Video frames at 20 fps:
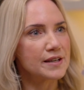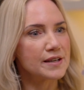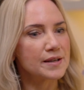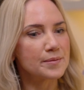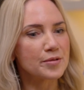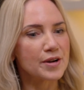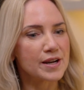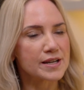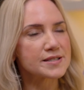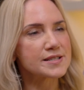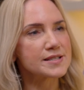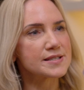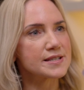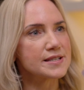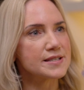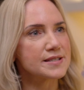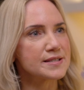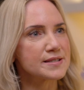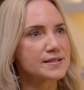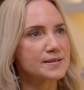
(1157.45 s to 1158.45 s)

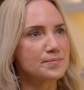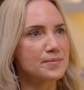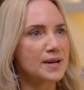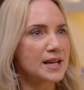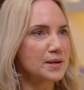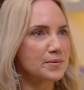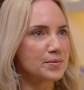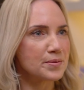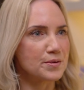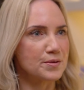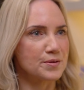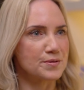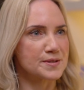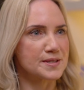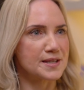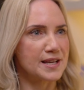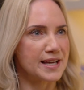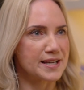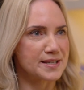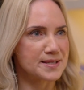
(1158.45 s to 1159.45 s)
practice's menopause
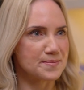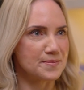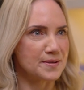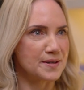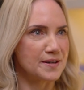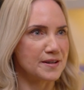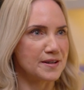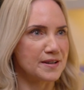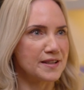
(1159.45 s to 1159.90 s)
expert.